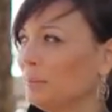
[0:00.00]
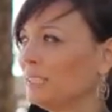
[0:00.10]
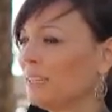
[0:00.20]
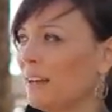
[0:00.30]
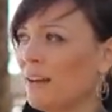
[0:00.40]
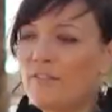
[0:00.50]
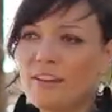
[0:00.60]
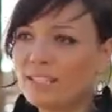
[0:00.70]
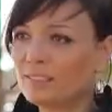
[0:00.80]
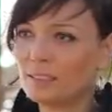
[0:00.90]
me the
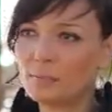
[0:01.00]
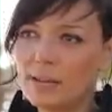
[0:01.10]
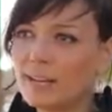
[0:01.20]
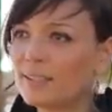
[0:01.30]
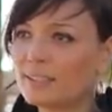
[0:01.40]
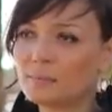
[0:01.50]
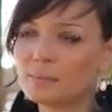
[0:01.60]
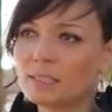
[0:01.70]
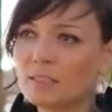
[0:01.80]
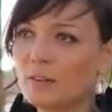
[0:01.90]
effects and mechanism
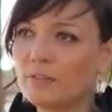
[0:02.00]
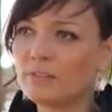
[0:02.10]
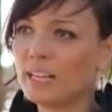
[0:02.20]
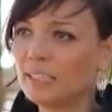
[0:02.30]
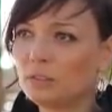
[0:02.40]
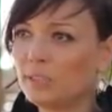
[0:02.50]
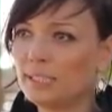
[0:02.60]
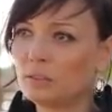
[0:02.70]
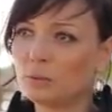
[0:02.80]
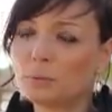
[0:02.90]
of
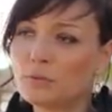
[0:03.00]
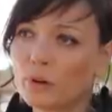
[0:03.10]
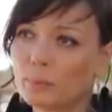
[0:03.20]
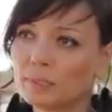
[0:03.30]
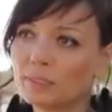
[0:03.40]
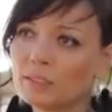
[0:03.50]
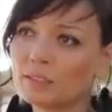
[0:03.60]
nitrate on performance?